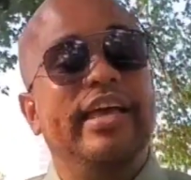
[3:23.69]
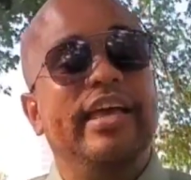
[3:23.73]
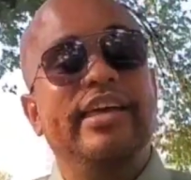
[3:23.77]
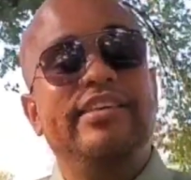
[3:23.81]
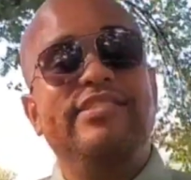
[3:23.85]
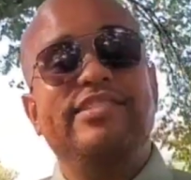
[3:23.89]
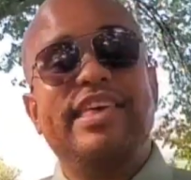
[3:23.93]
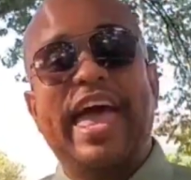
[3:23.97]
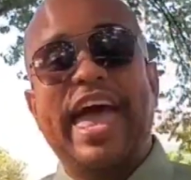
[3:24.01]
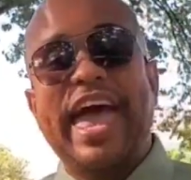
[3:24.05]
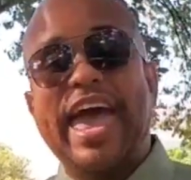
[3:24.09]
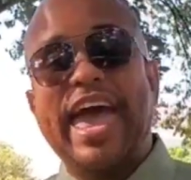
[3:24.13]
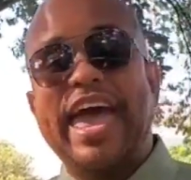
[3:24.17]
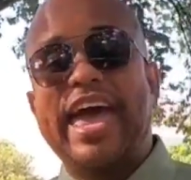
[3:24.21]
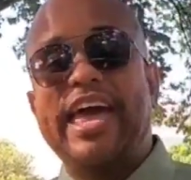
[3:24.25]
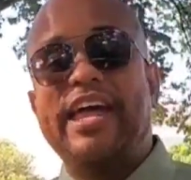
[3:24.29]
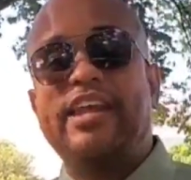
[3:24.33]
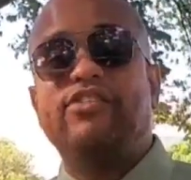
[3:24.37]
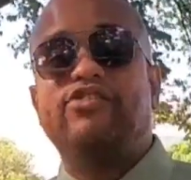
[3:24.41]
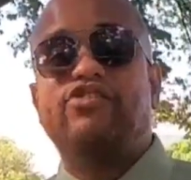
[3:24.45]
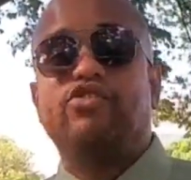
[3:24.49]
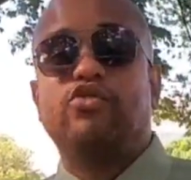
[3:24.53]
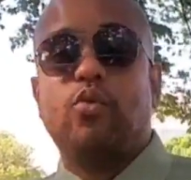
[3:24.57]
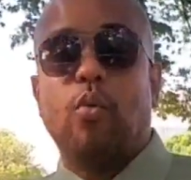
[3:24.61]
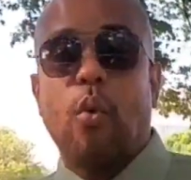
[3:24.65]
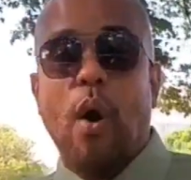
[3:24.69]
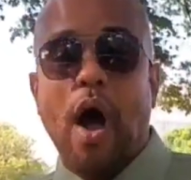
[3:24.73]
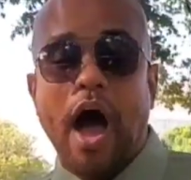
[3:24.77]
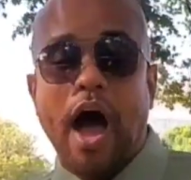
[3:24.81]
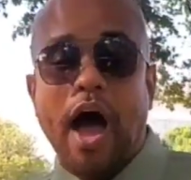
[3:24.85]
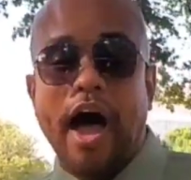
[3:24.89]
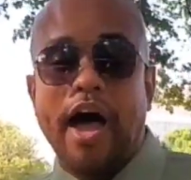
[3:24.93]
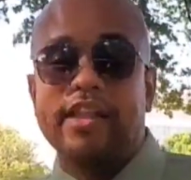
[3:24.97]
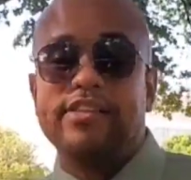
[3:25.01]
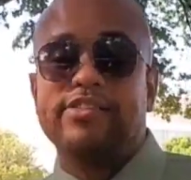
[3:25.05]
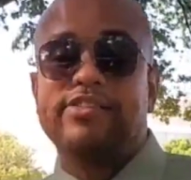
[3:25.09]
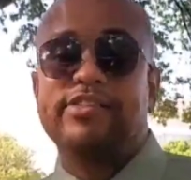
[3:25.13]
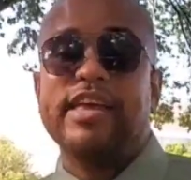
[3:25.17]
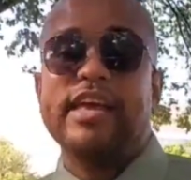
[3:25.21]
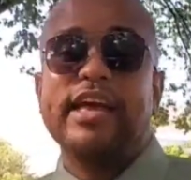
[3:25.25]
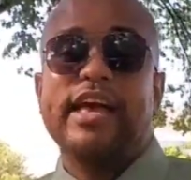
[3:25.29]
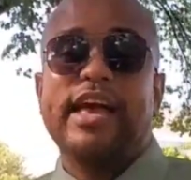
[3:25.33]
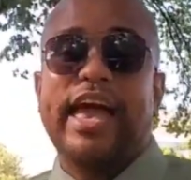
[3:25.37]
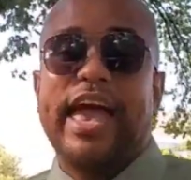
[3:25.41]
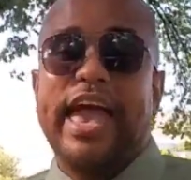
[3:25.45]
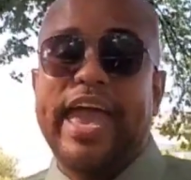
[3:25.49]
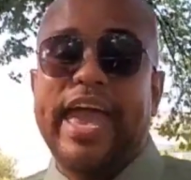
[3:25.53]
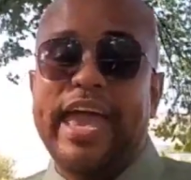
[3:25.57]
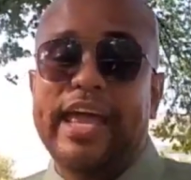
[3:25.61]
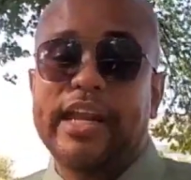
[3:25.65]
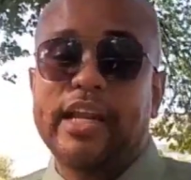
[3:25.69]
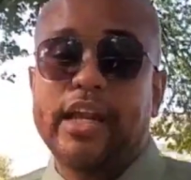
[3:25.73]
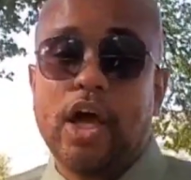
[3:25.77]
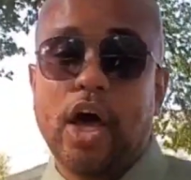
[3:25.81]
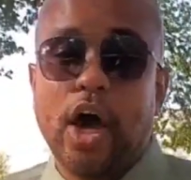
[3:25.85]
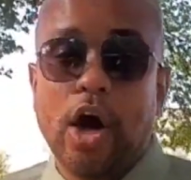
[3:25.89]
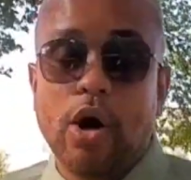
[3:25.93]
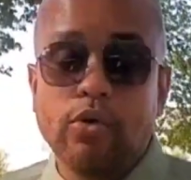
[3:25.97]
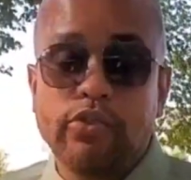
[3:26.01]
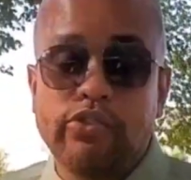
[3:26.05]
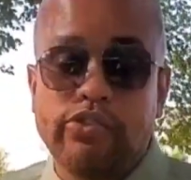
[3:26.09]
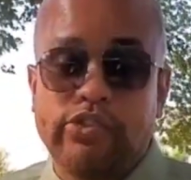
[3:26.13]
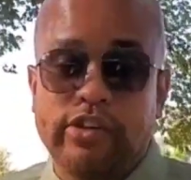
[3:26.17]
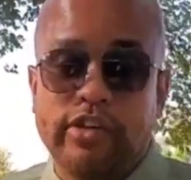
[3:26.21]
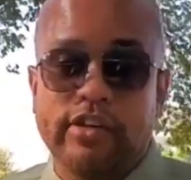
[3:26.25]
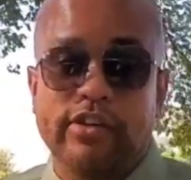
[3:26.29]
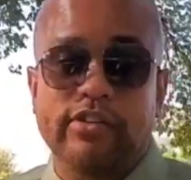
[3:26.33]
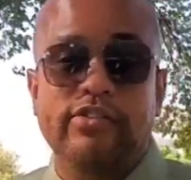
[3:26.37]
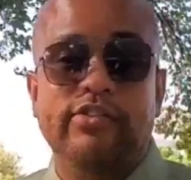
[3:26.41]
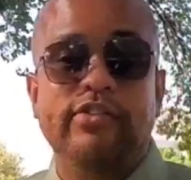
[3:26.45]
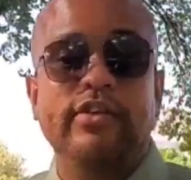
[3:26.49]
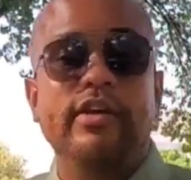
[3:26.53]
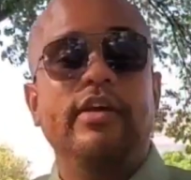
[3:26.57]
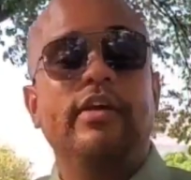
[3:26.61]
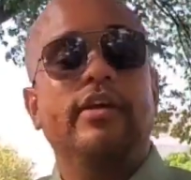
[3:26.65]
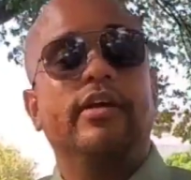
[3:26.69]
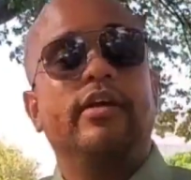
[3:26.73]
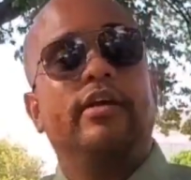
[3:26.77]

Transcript: he's had squads and coaches,